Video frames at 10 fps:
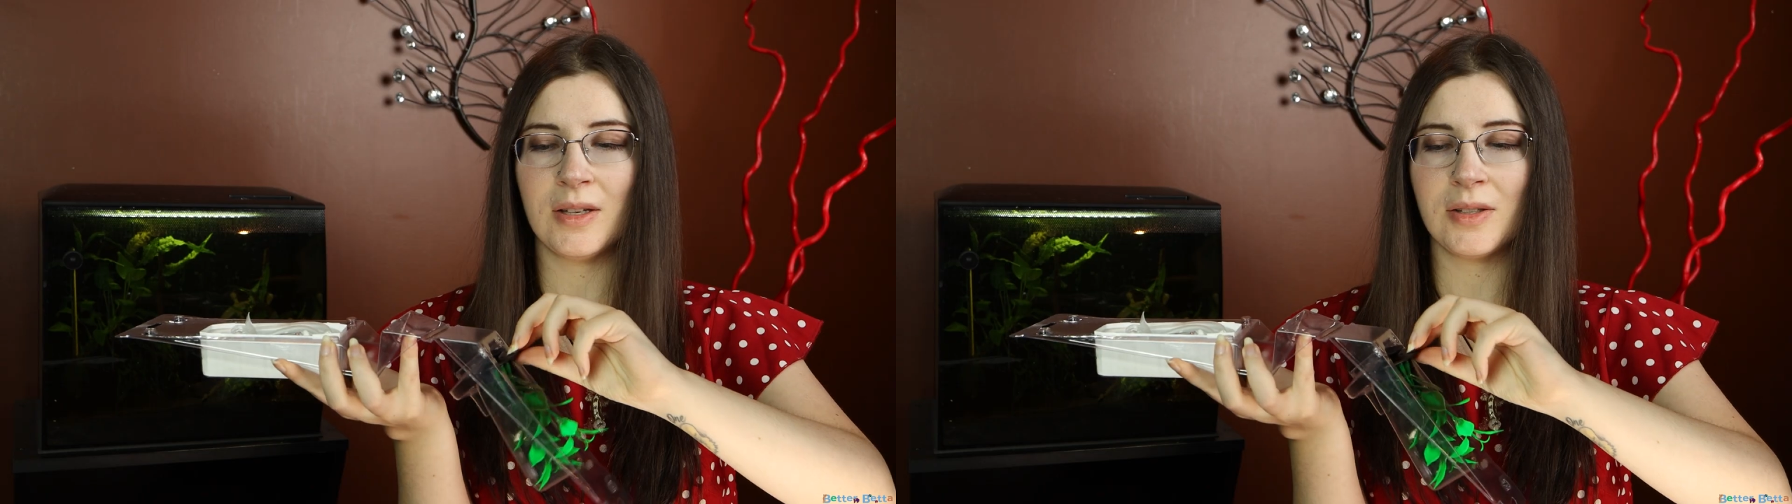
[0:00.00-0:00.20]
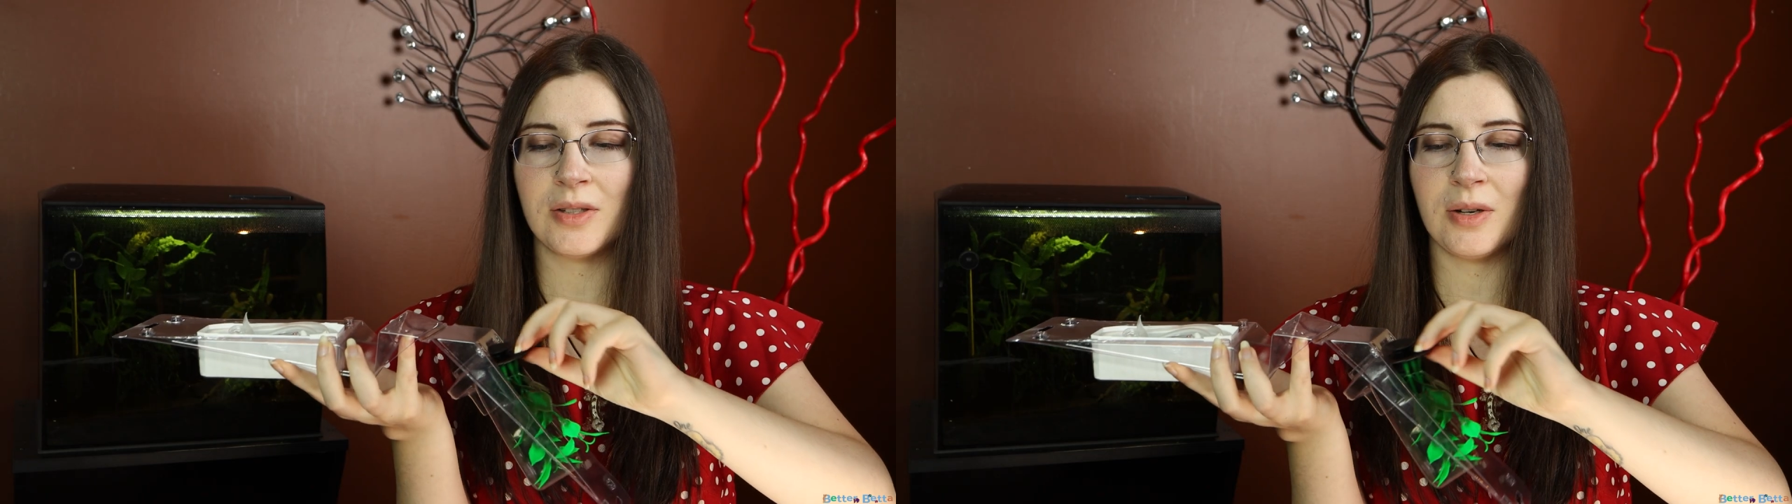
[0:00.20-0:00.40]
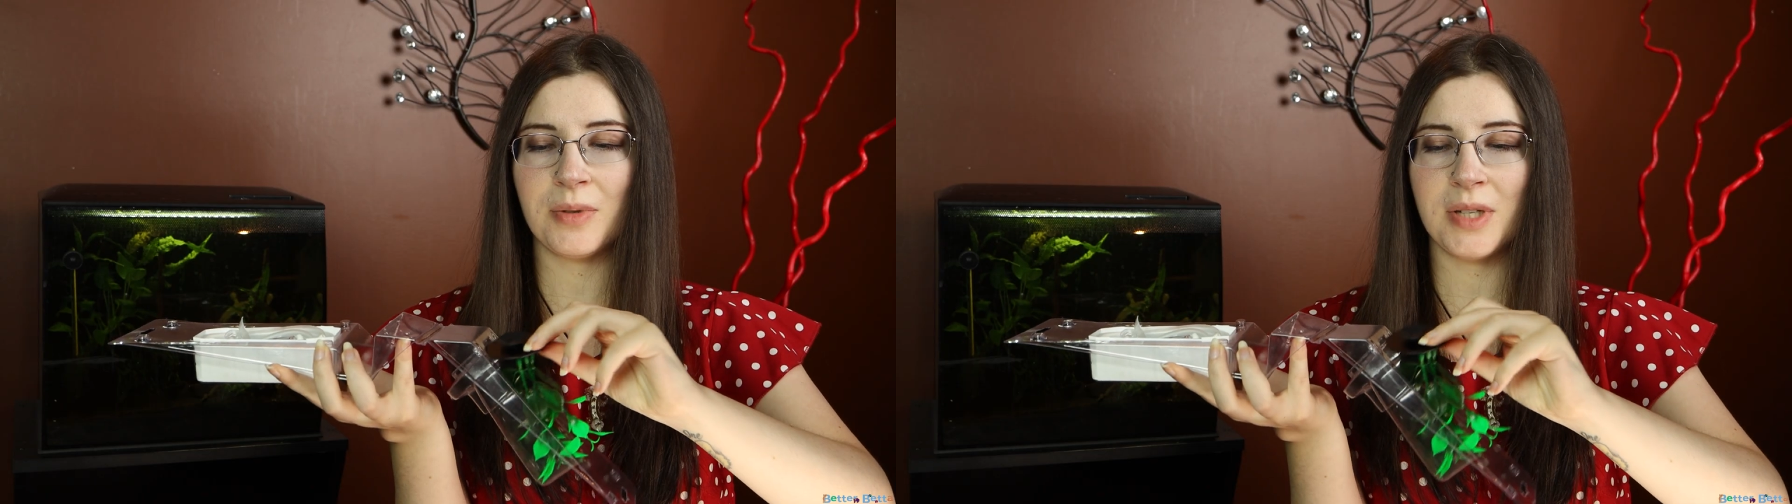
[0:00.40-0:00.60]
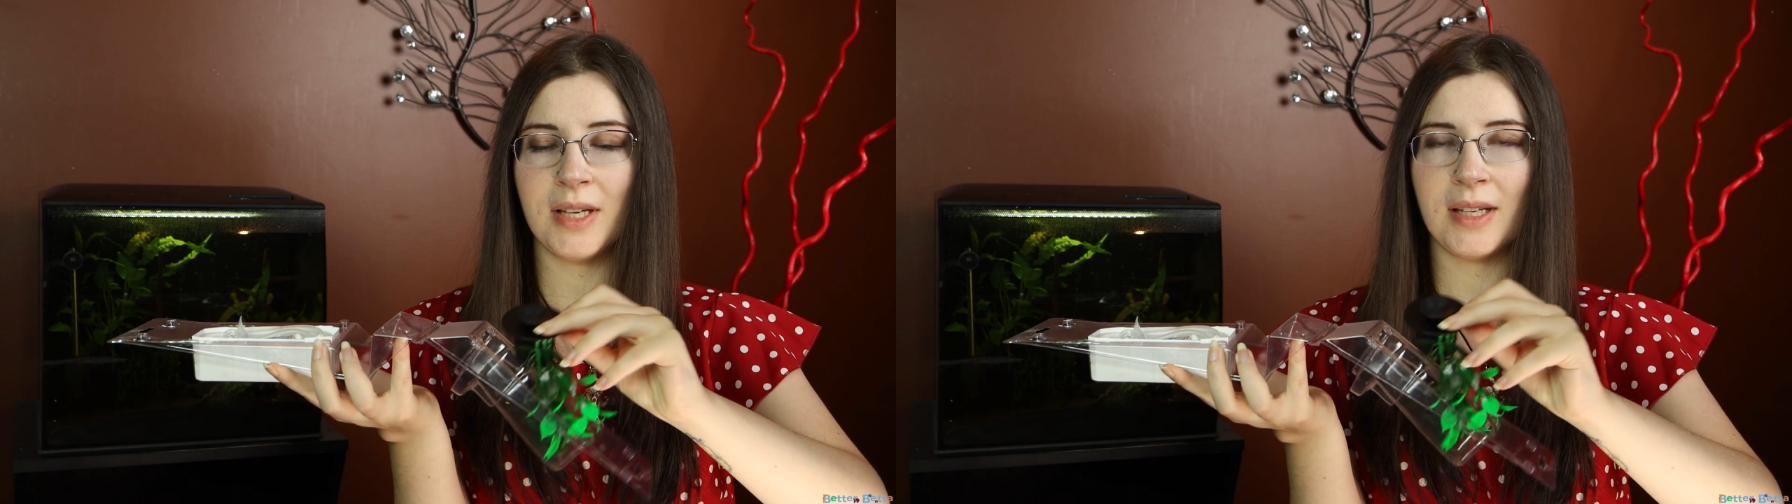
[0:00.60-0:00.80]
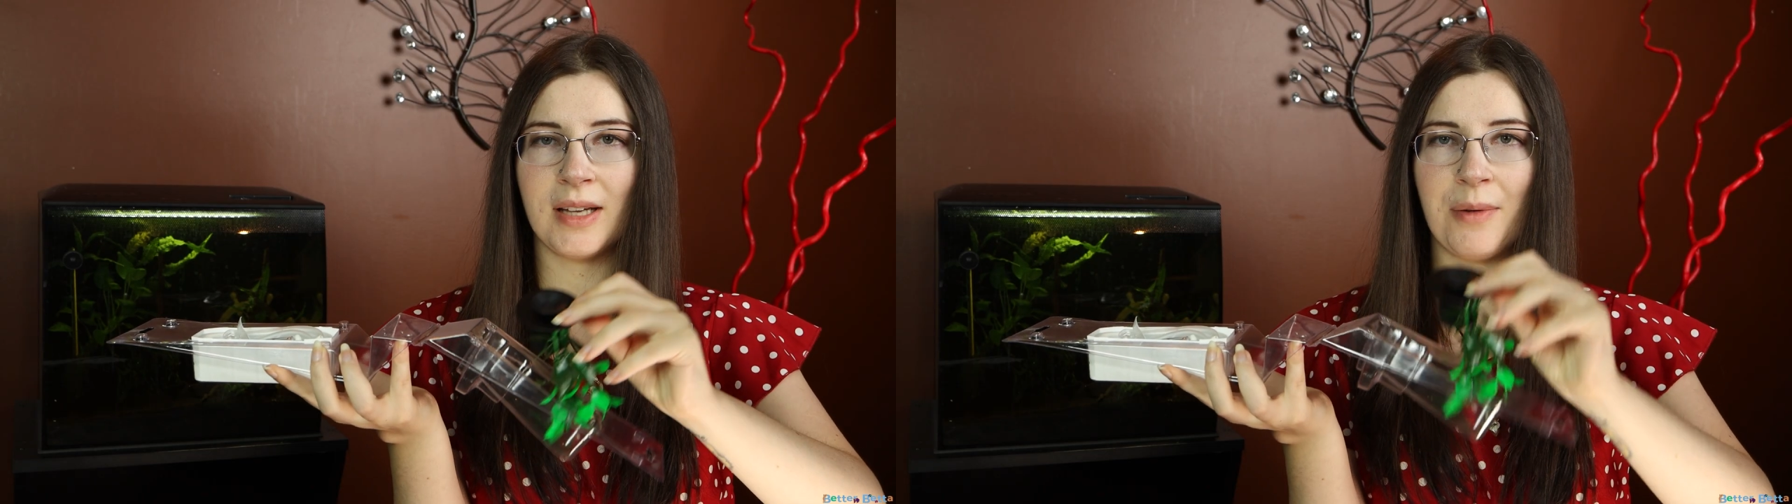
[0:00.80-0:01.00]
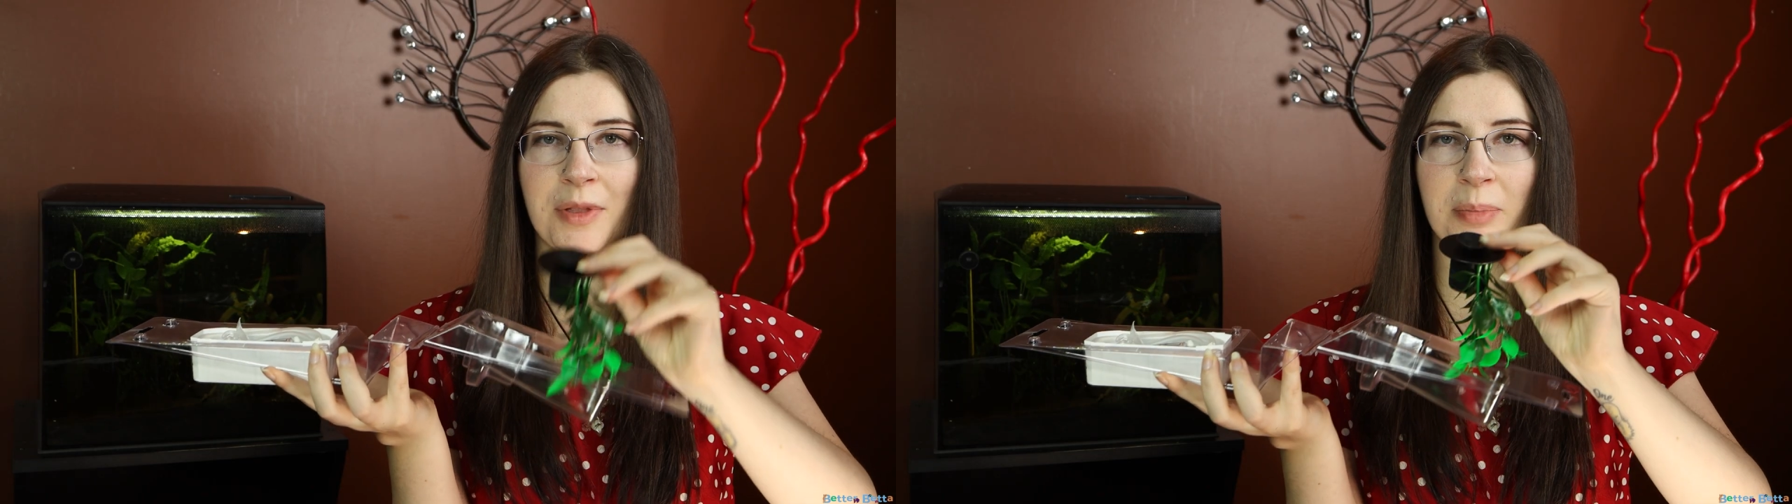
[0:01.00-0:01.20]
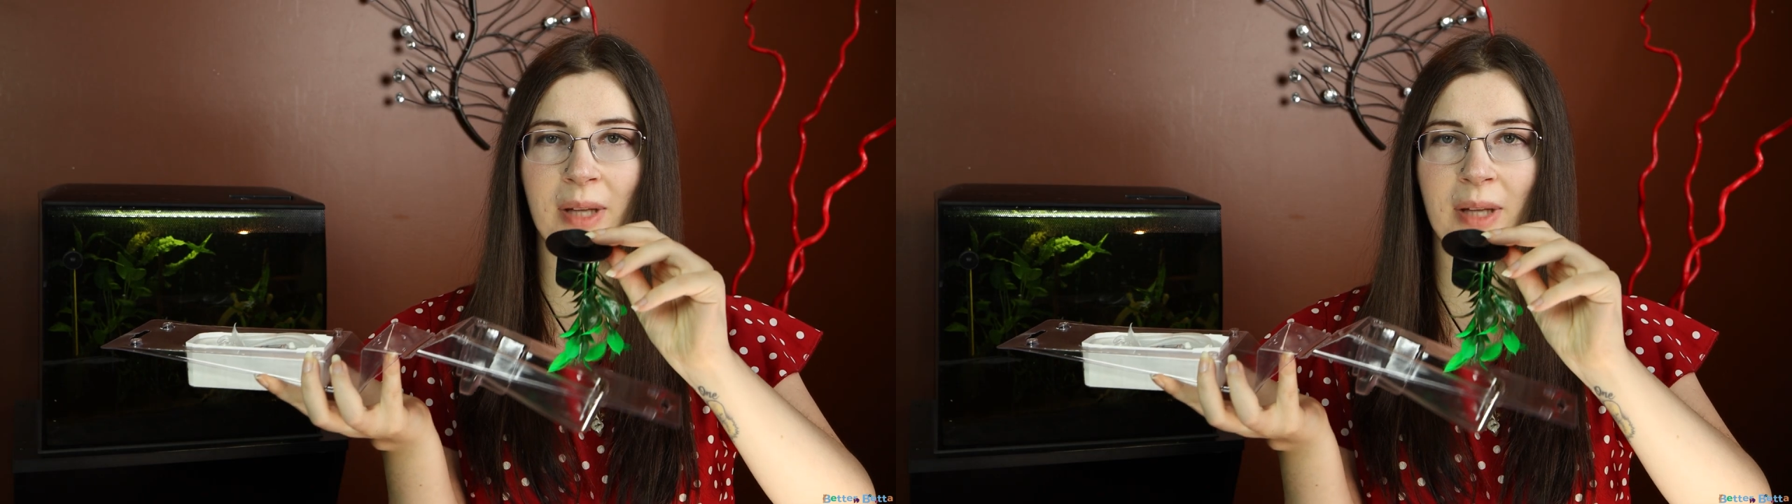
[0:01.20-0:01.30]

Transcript: So taking out the